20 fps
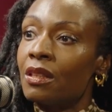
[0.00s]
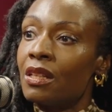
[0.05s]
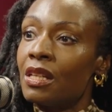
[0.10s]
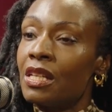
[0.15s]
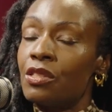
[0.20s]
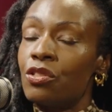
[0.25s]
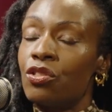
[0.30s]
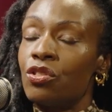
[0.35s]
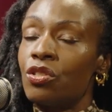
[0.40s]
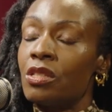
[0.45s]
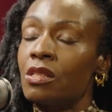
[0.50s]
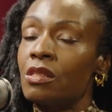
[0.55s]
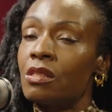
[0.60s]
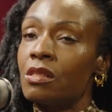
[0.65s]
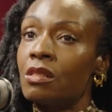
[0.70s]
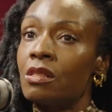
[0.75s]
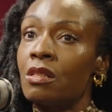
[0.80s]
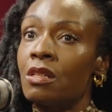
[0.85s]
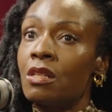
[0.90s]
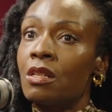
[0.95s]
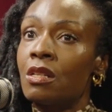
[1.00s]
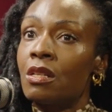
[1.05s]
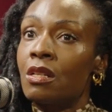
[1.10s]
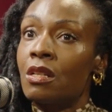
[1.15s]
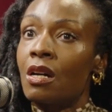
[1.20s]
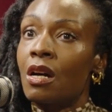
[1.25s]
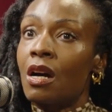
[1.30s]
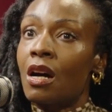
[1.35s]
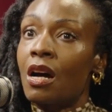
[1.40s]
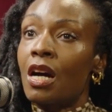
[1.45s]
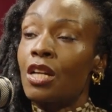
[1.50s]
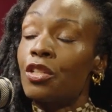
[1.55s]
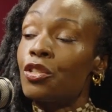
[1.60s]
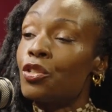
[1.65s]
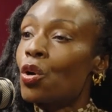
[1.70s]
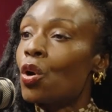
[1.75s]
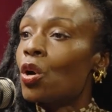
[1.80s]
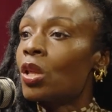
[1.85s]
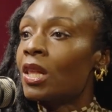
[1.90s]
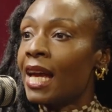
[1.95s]
is just a
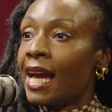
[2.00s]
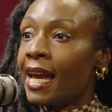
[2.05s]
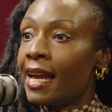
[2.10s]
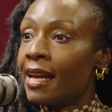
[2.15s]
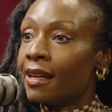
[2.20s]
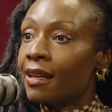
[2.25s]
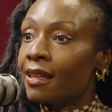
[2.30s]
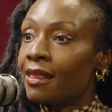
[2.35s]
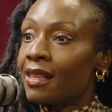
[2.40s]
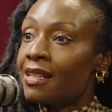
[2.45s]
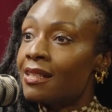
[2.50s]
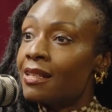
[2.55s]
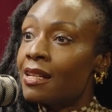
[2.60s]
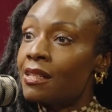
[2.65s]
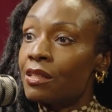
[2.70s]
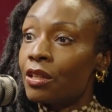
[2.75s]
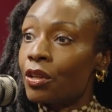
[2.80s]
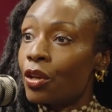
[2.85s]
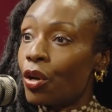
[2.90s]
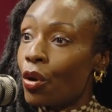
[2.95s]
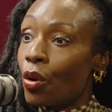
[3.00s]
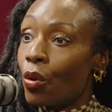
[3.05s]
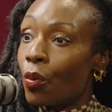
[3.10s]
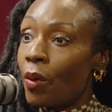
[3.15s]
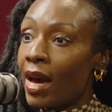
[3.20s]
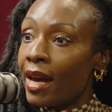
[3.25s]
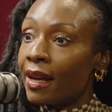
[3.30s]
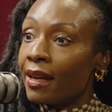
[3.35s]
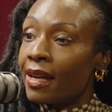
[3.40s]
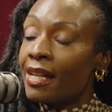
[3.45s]
dull ache that doesn't go away.